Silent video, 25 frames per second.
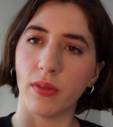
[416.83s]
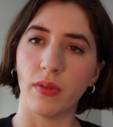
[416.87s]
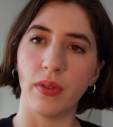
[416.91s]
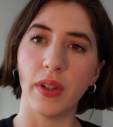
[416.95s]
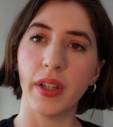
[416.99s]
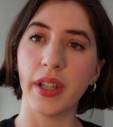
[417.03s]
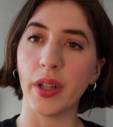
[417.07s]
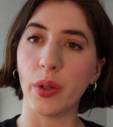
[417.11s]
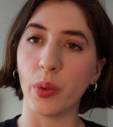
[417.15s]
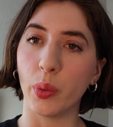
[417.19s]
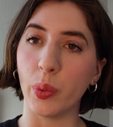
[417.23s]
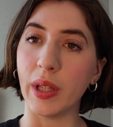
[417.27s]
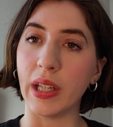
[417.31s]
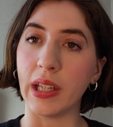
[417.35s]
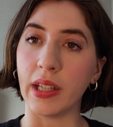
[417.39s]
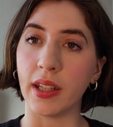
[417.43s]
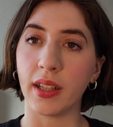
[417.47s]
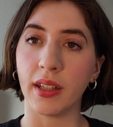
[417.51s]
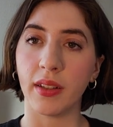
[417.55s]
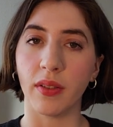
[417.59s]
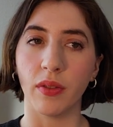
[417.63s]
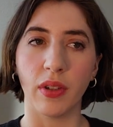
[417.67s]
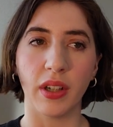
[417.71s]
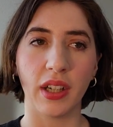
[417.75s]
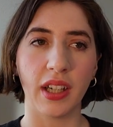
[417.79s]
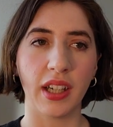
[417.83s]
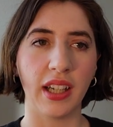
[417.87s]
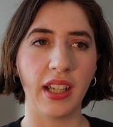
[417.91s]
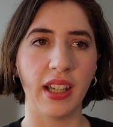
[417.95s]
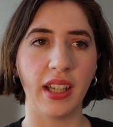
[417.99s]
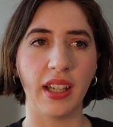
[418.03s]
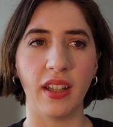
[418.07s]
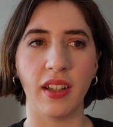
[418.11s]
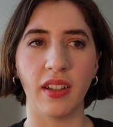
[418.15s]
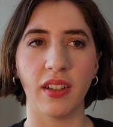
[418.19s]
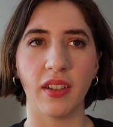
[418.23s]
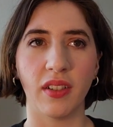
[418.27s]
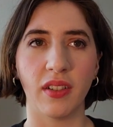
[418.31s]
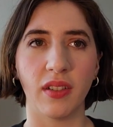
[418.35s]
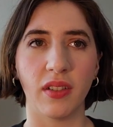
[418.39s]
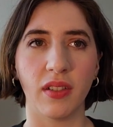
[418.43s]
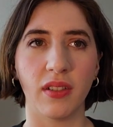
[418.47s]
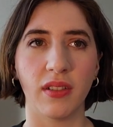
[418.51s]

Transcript: very weak, very